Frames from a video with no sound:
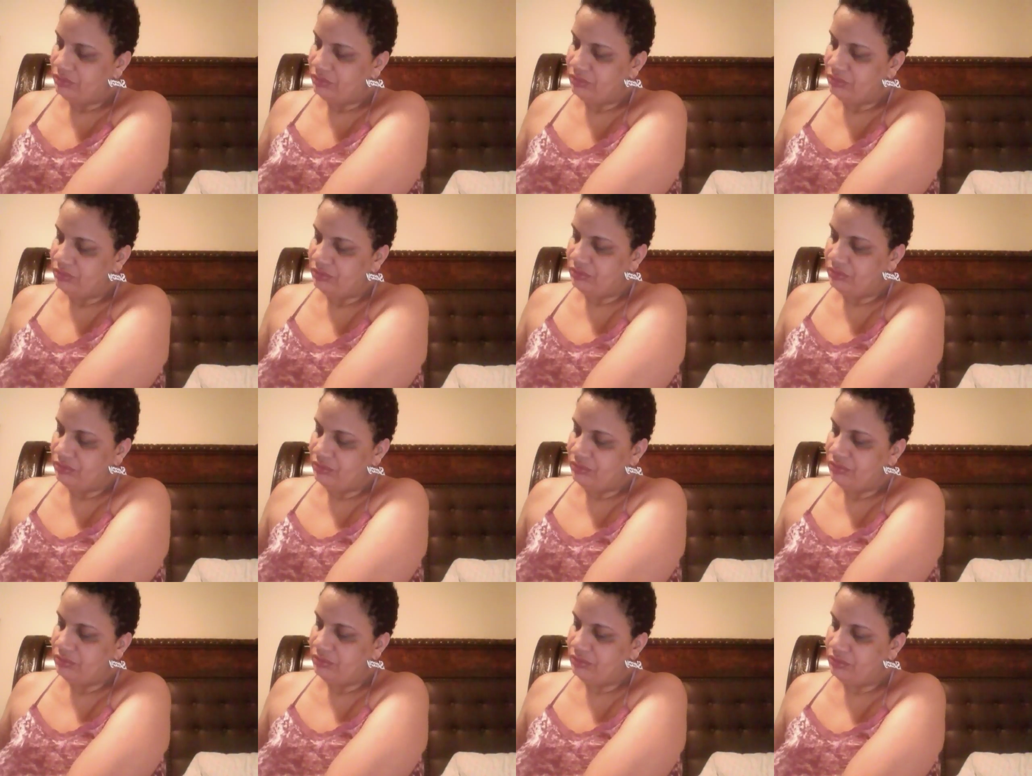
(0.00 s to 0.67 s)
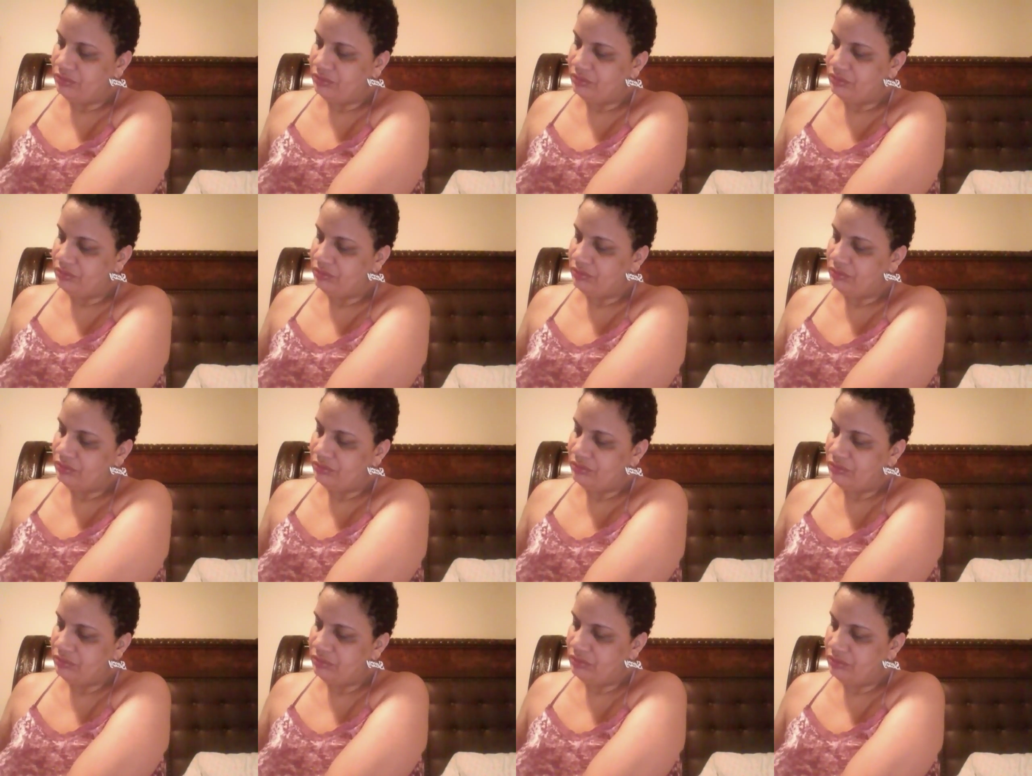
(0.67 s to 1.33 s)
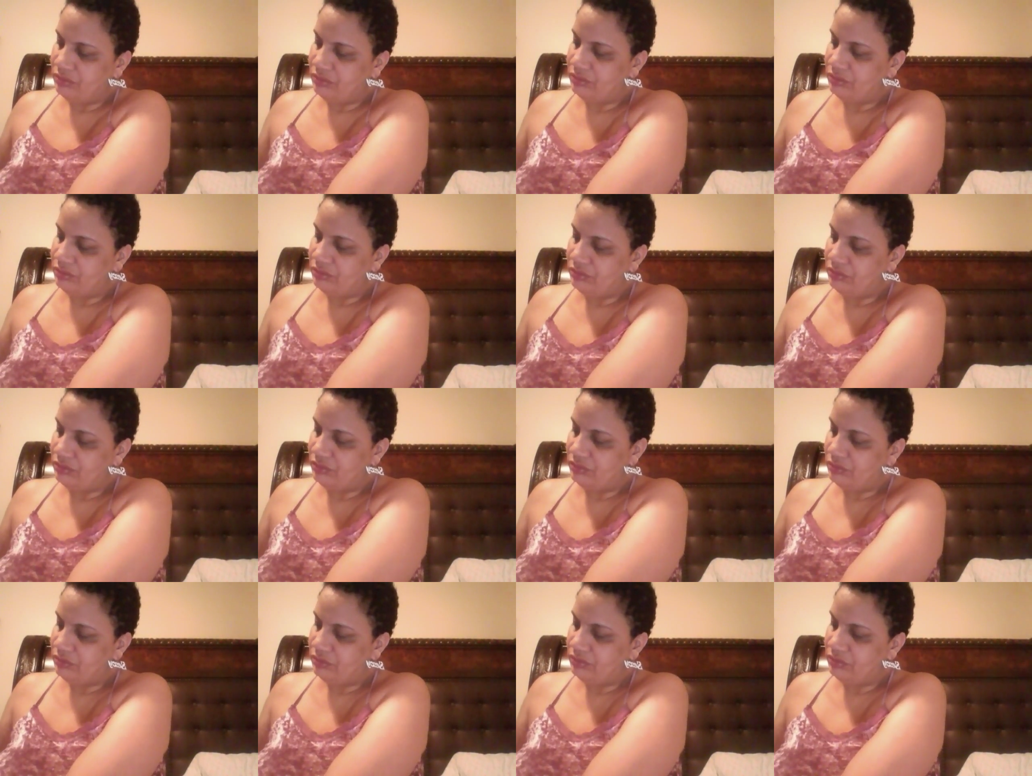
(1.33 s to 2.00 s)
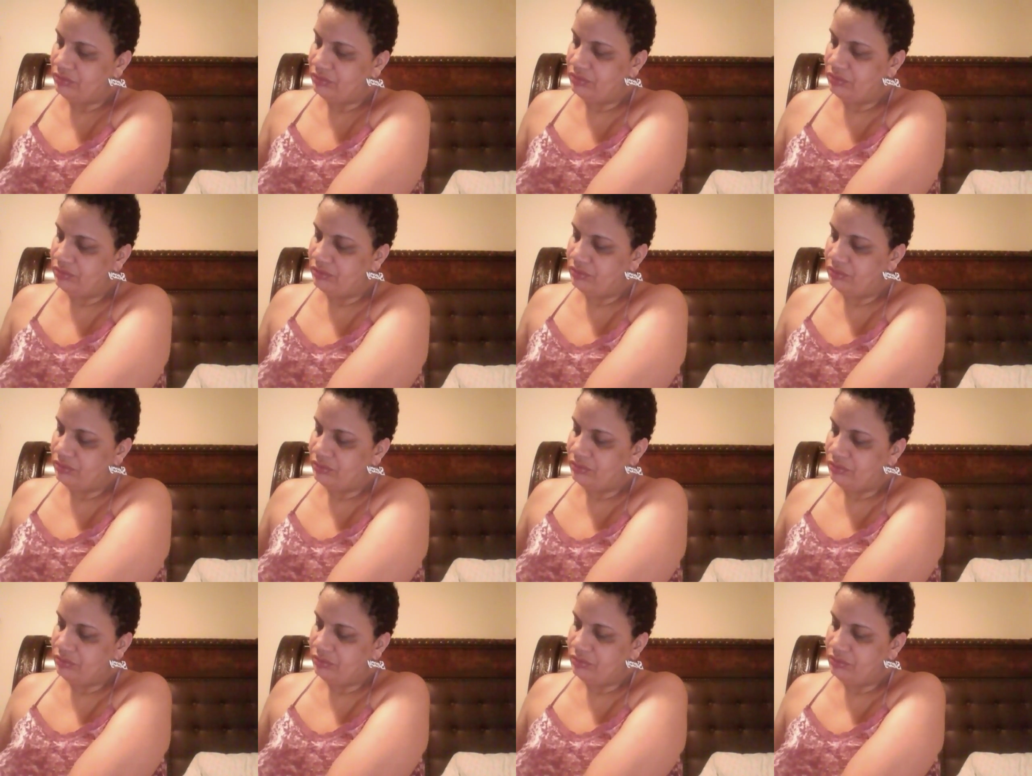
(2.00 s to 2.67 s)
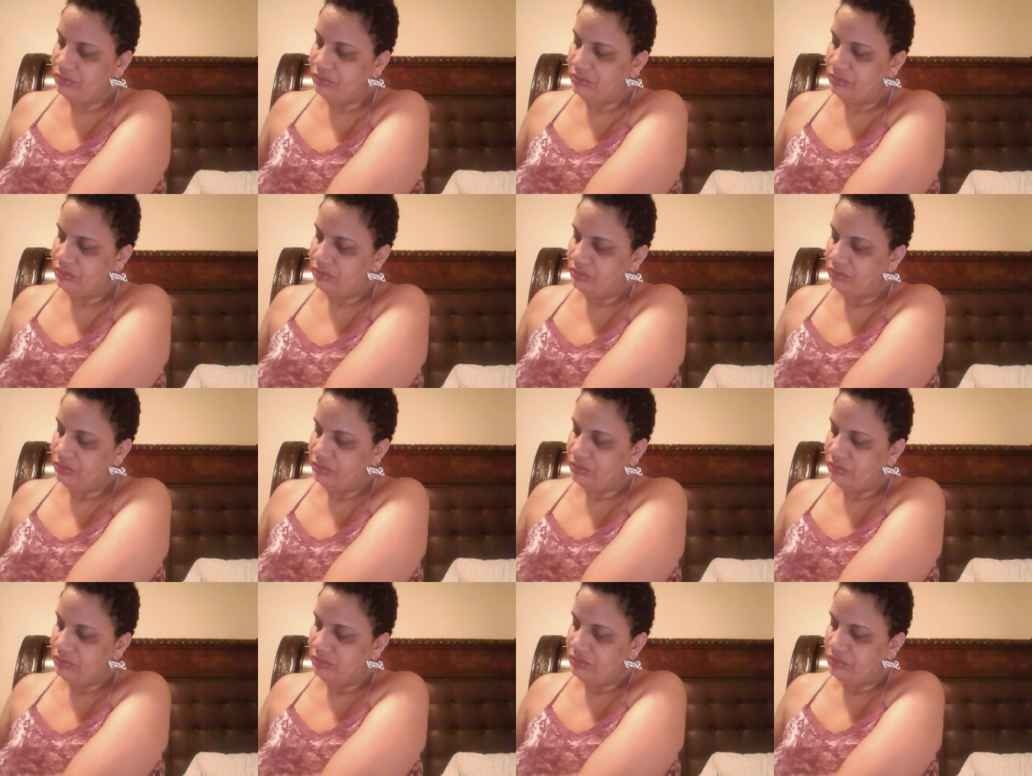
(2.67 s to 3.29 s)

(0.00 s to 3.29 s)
[no speech]